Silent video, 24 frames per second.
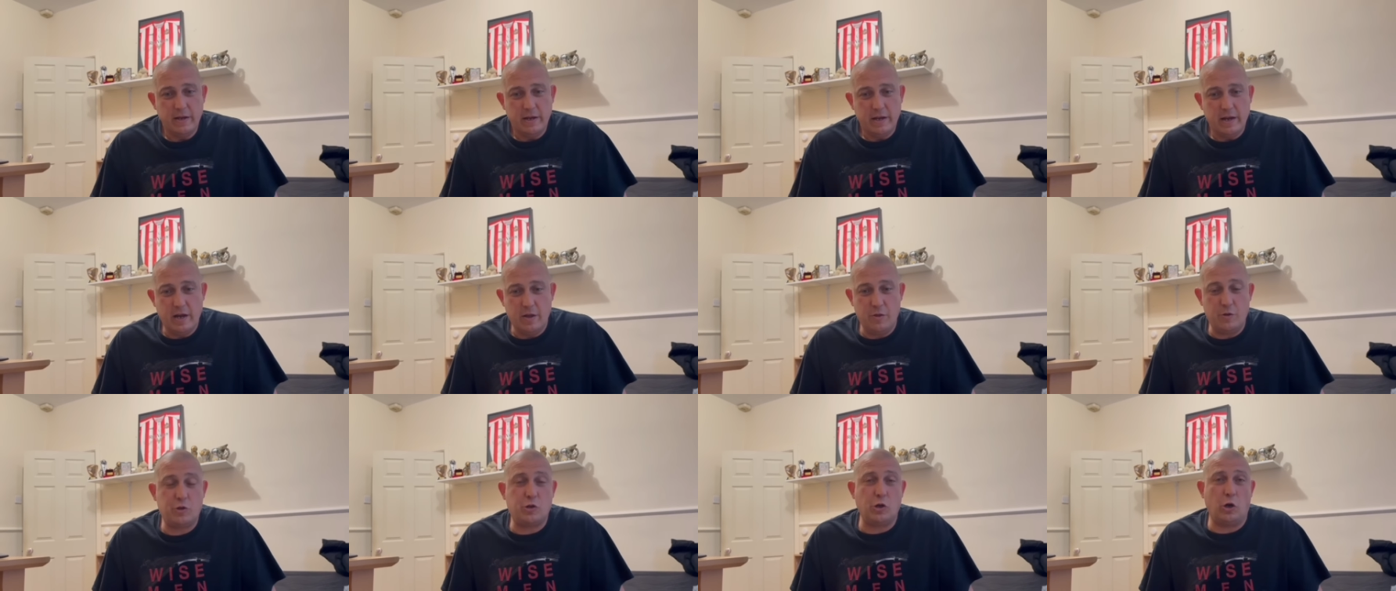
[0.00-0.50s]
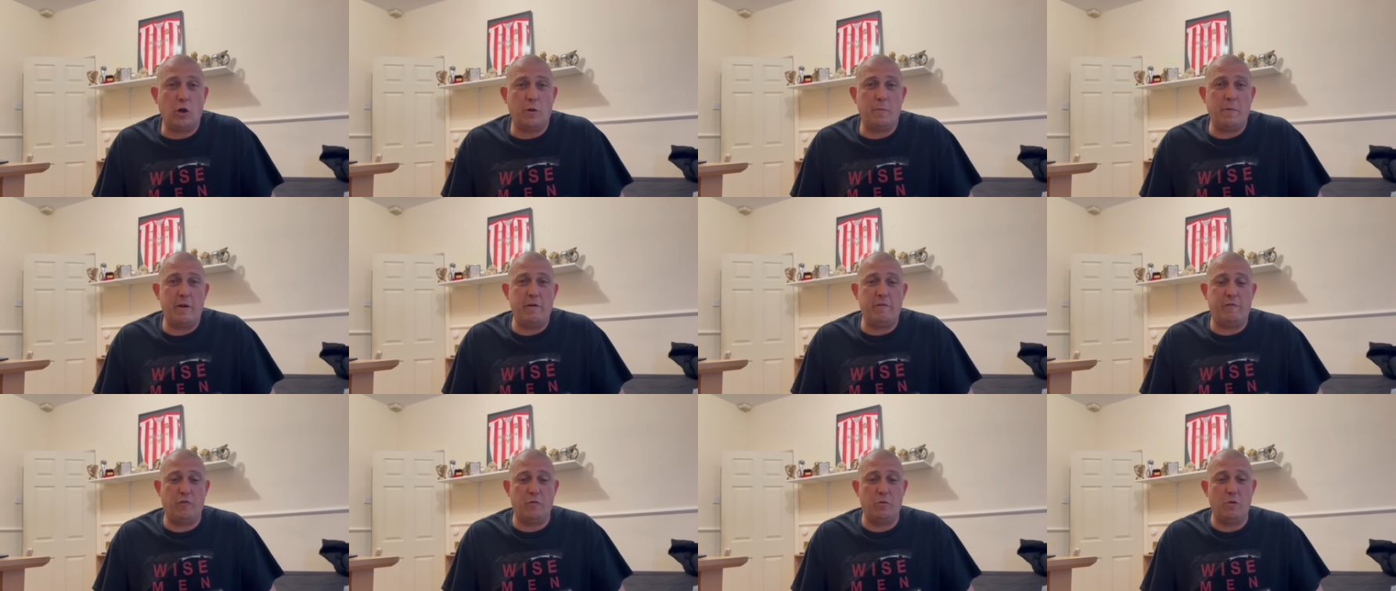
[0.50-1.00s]
The
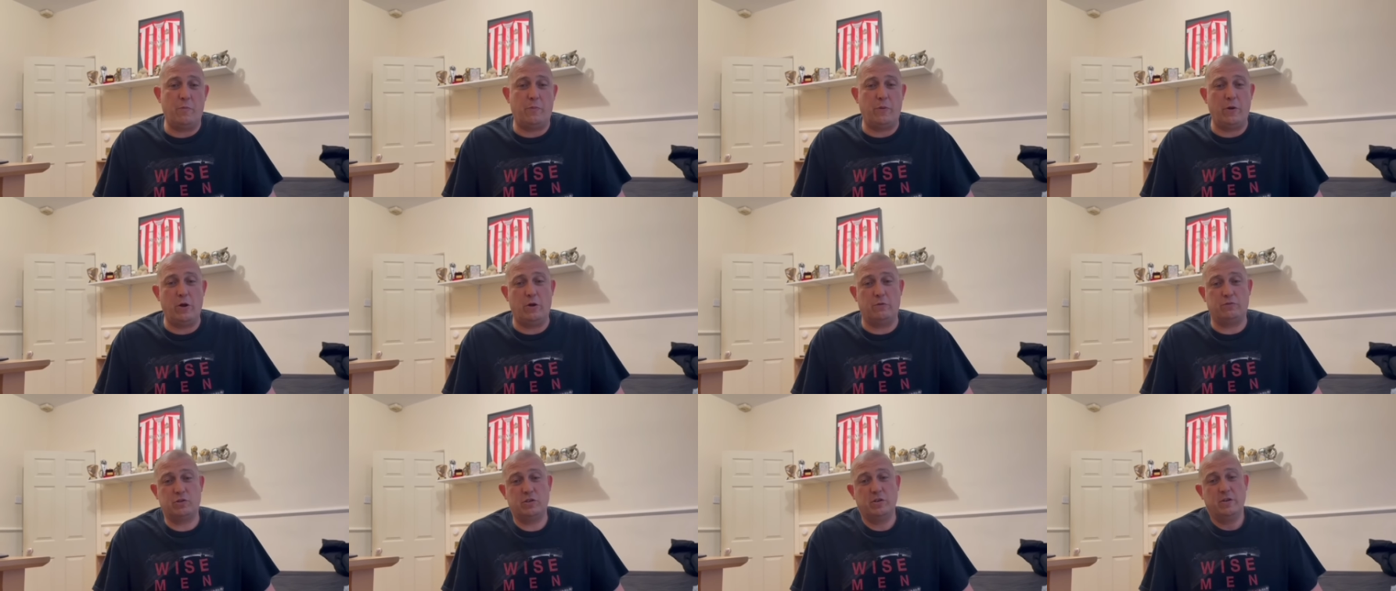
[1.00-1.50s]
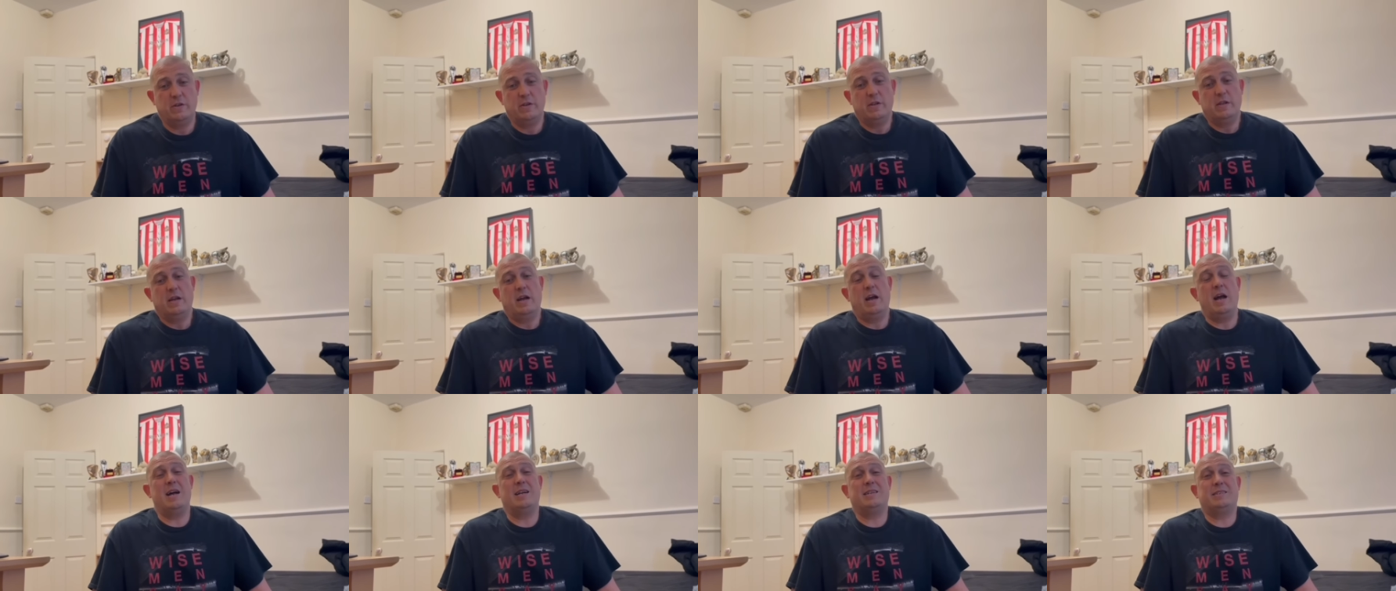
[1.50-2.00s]
documentary from the playoffs
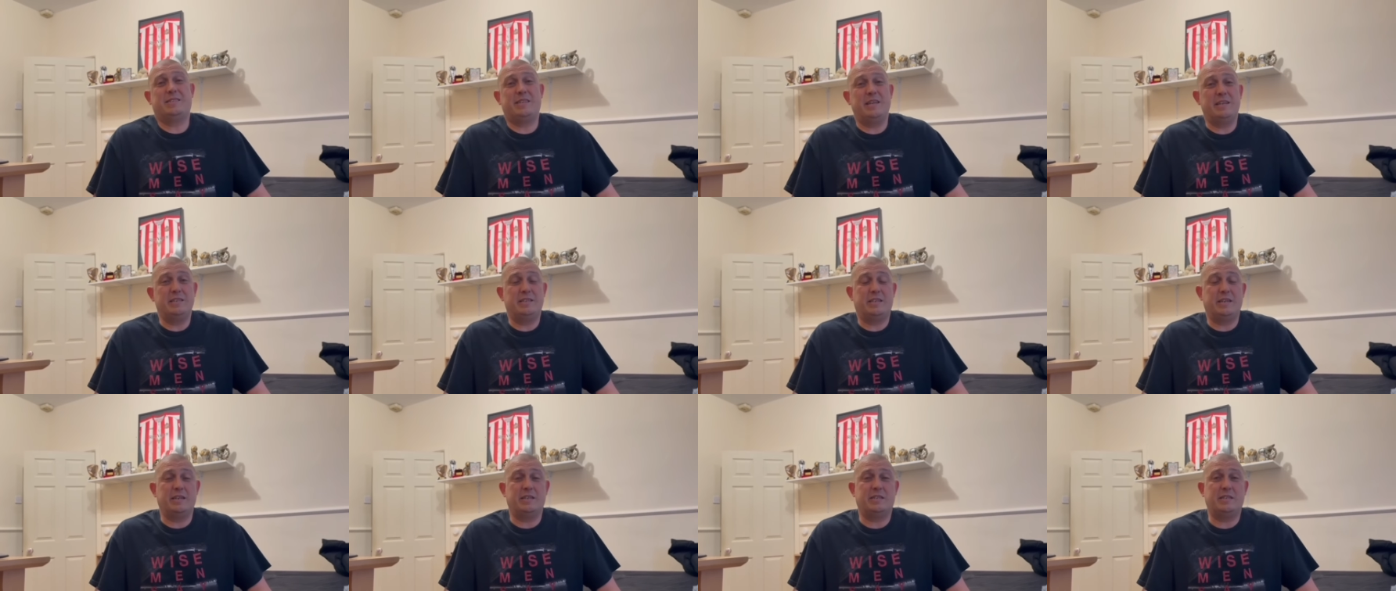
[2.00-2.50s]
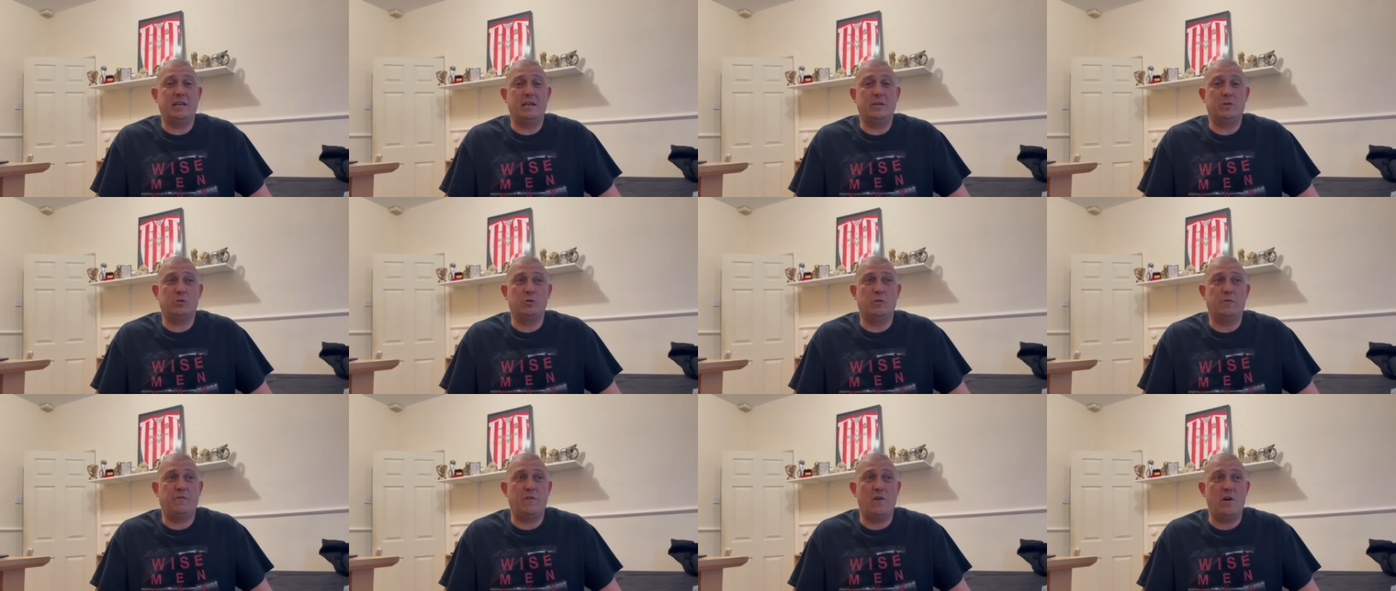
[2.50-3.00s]
and season ticket sales
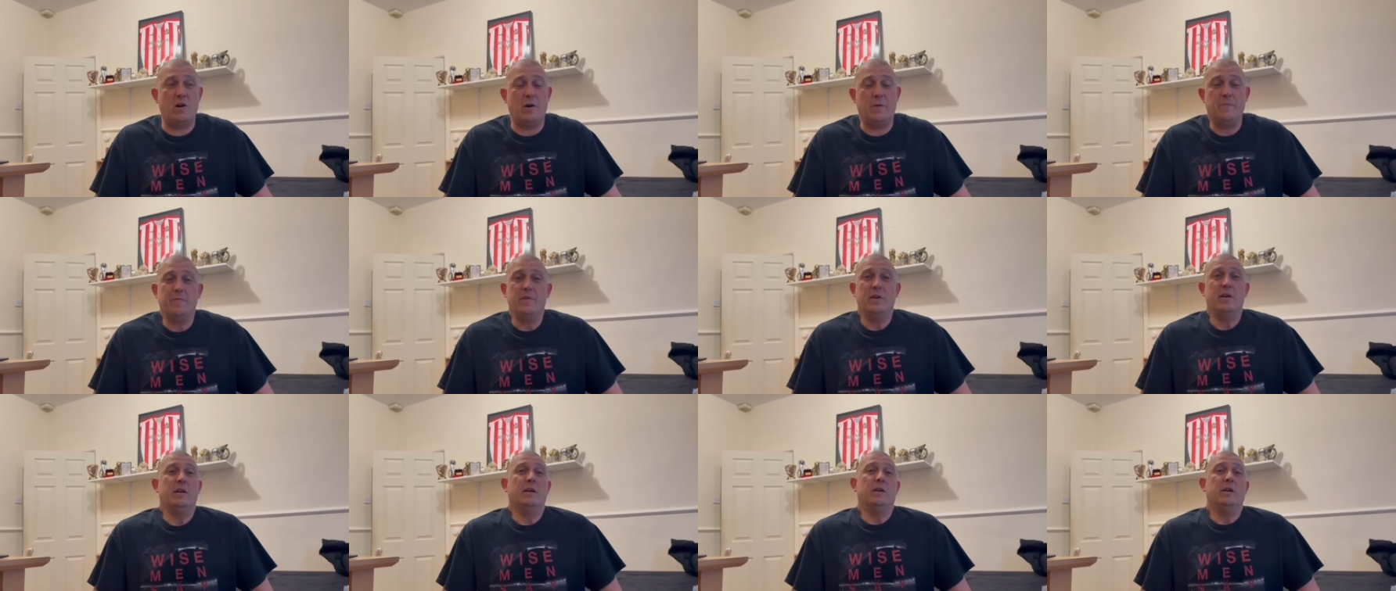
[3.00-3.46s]
so far.